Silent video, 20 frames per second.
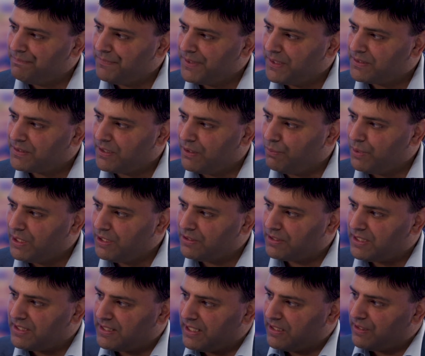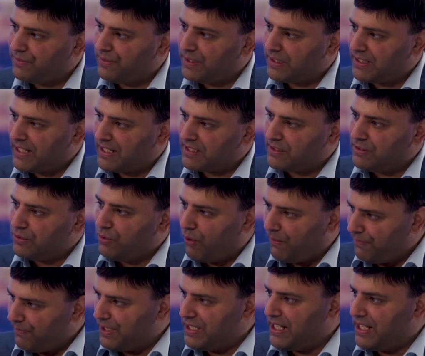So when there's anything that's not
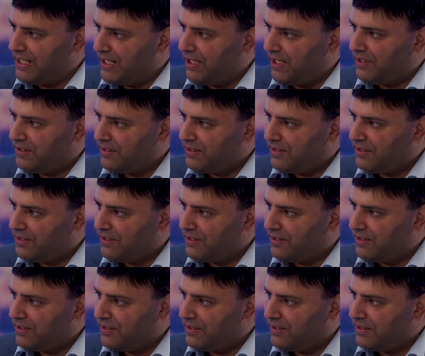vanilla,